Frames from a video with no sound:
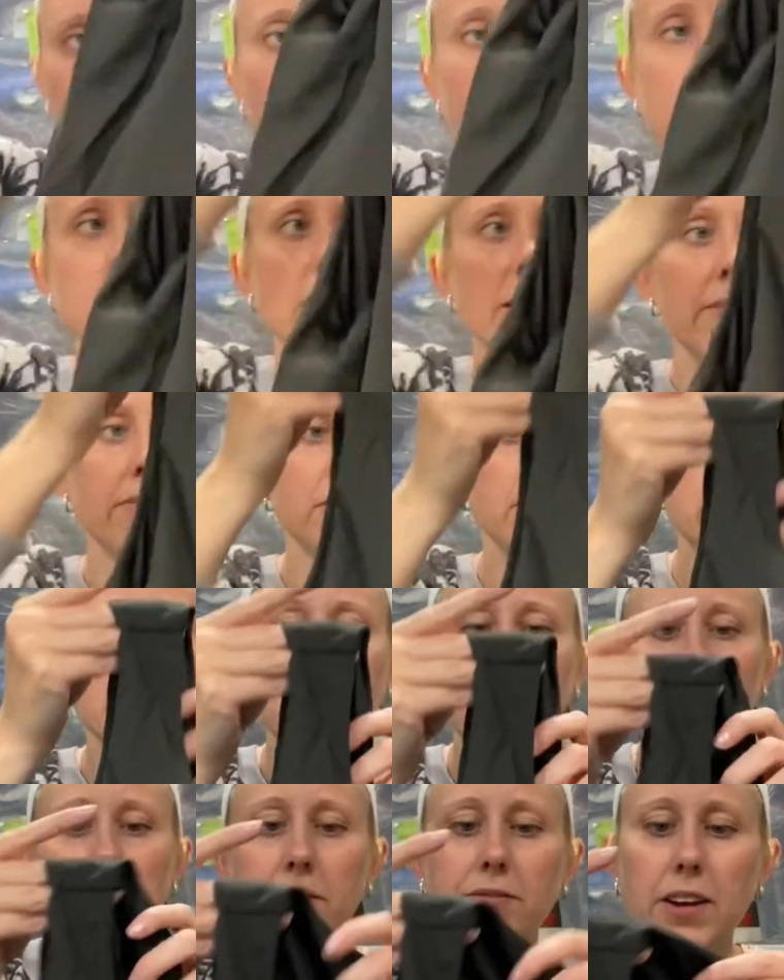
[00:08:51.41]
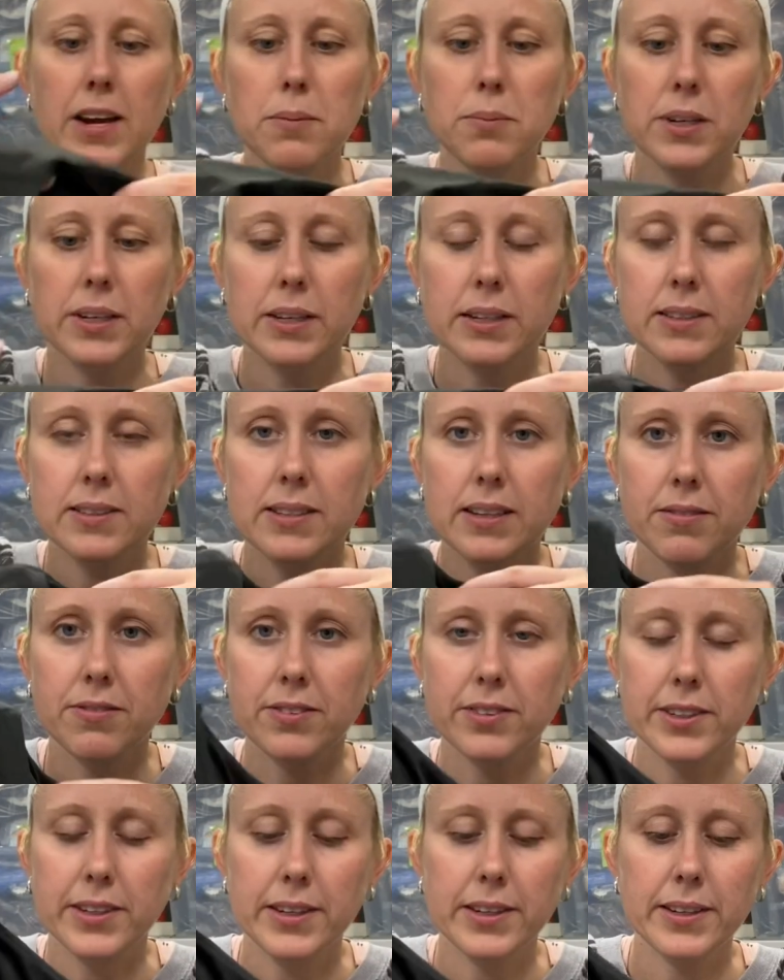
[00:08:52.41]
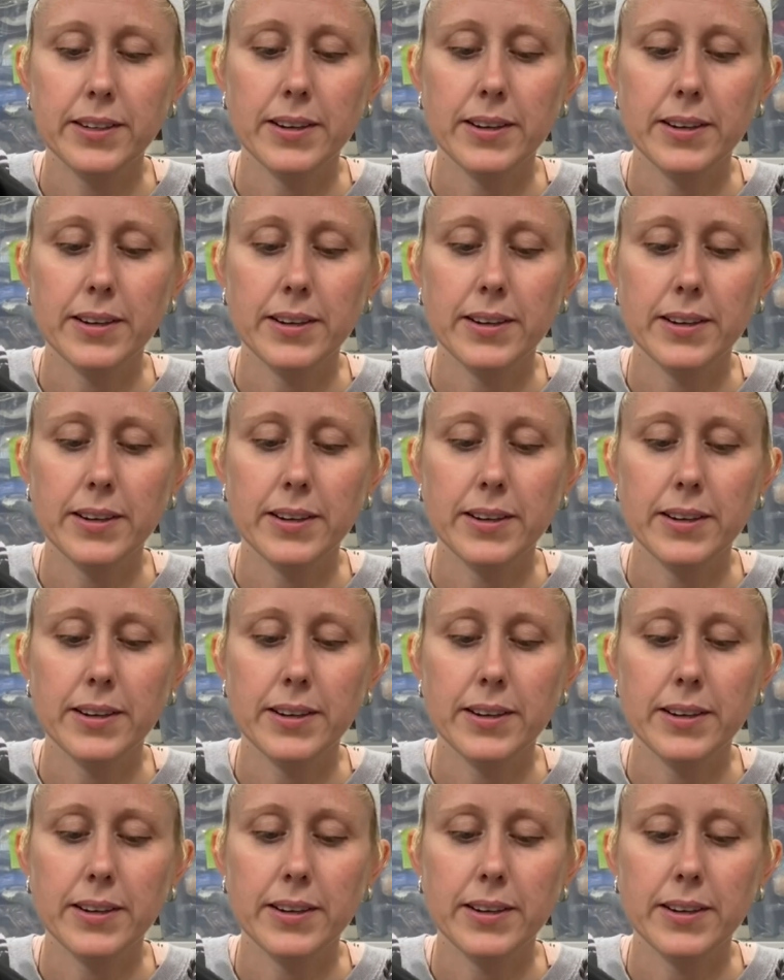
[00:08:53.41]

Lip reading: It definitely, the fabric is definitely